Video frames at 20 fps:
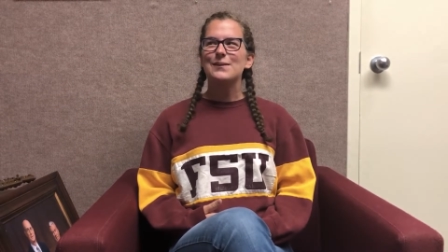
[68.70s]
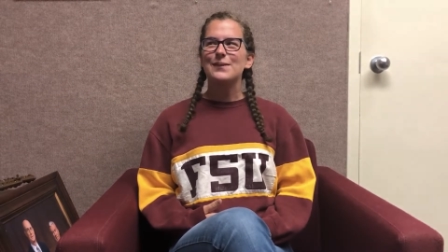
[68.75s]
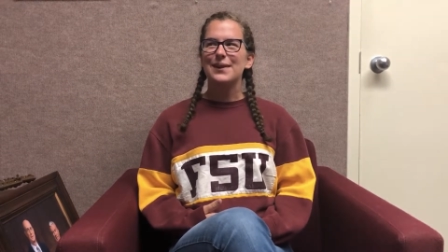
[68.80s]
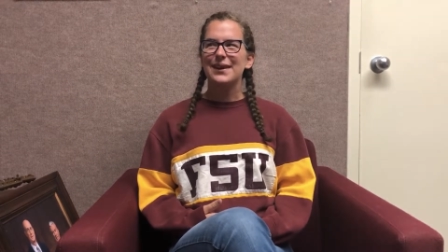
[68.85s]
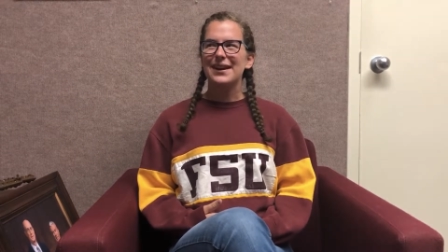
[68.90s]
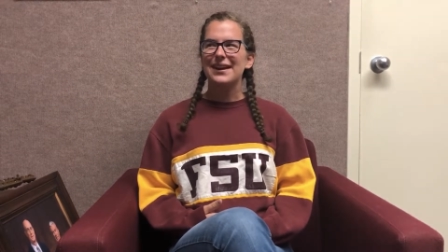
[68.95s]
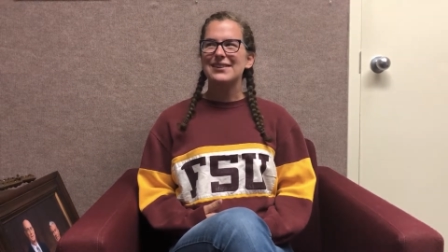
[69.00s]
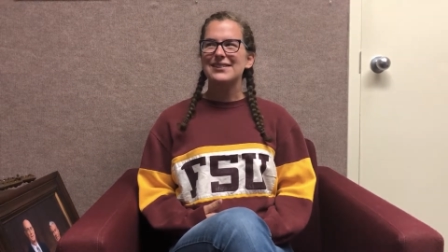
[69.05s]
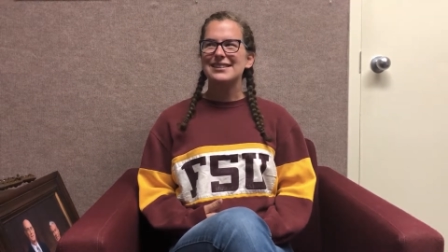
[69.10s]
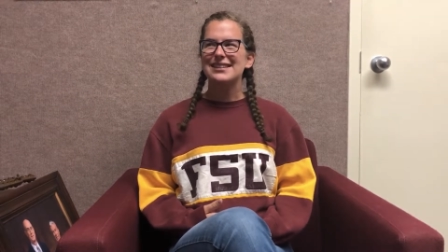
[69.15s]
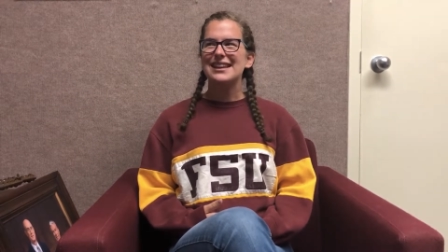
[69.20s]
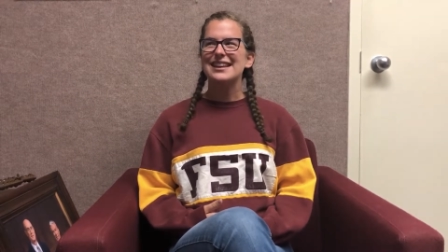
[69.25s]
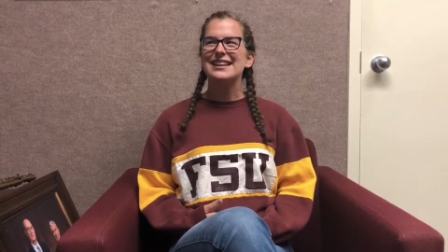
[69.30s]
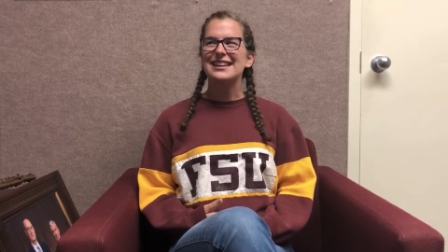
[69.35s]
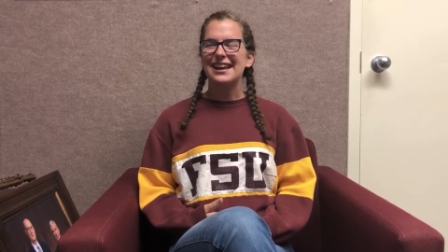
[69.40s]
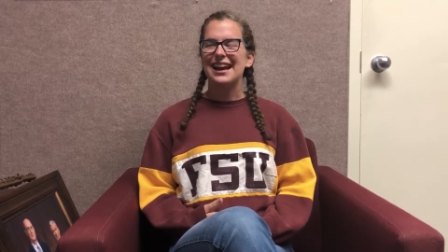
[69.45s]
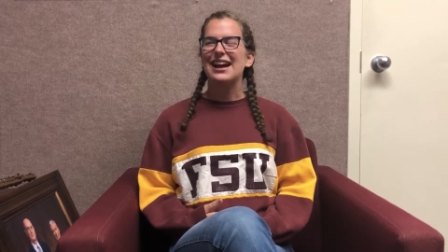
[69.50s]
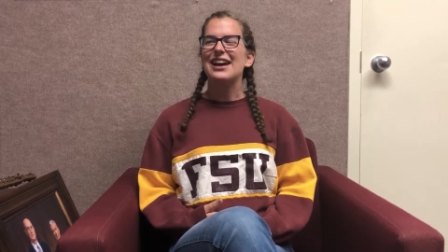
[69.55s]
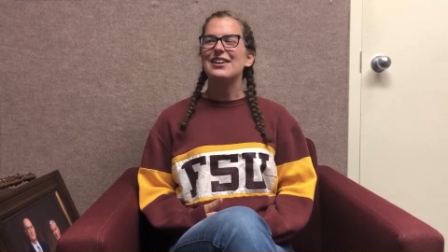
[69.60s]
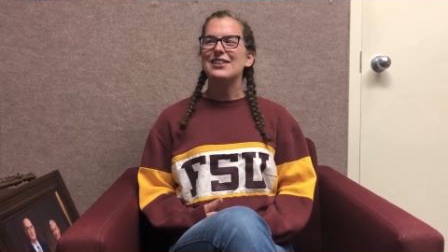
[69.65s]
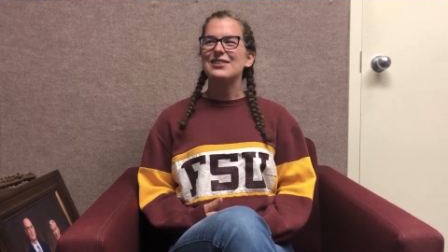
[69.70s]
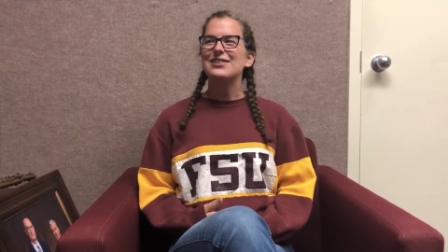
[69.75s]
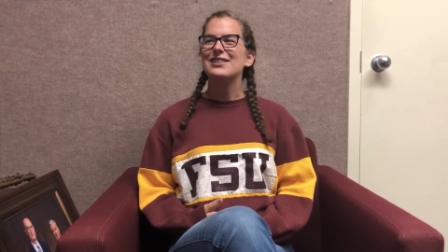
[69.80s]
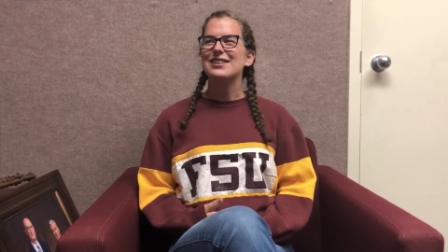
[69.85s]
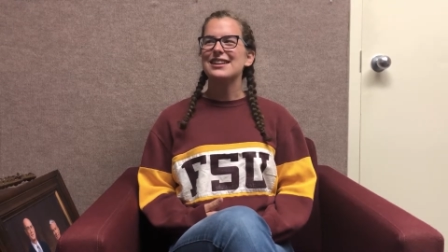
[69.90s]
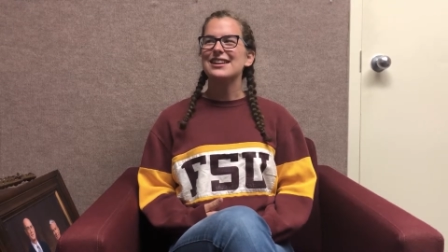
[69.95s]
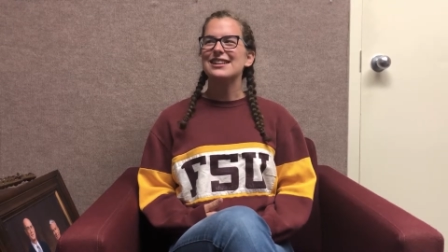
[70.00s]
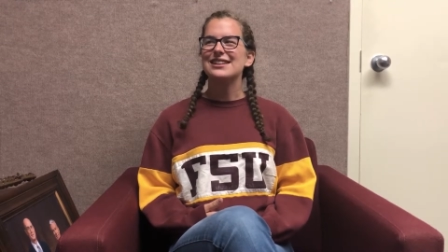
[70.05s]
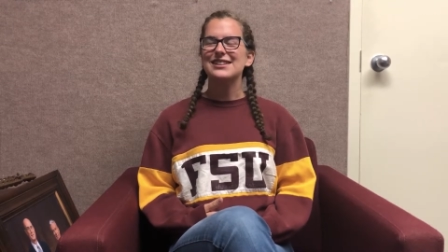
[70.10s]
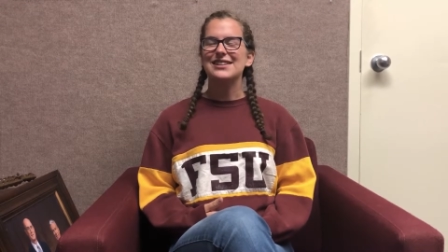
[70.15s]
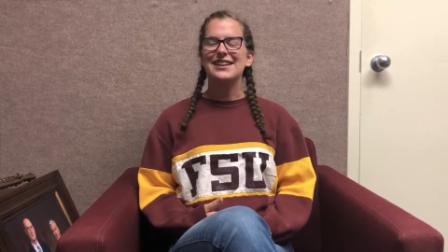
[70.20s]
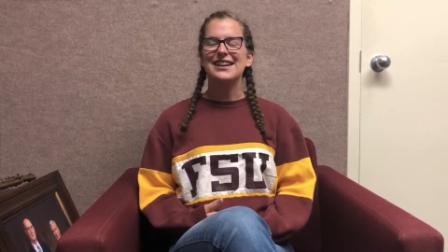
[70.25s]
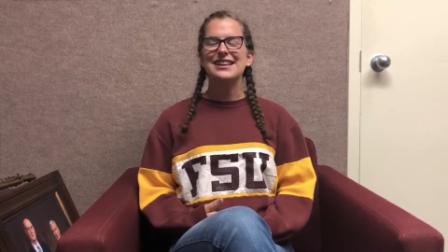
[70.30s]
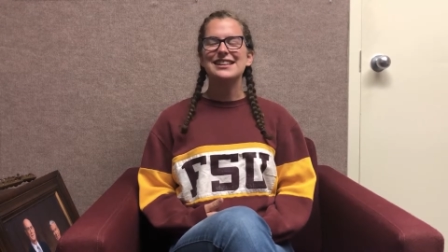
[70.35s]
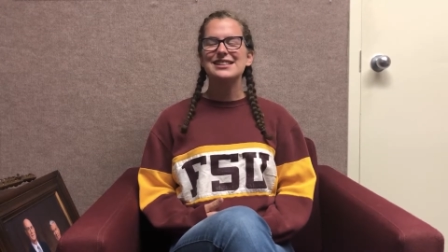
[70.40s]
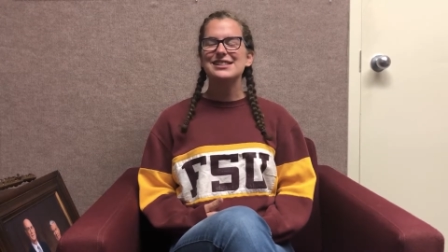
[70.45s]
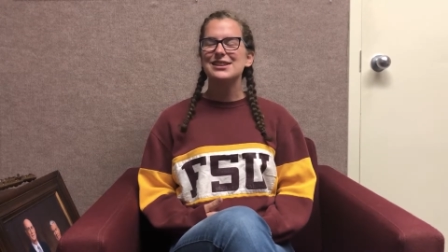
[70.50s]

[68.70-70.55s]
but I was like, yeah, we're gonna do it.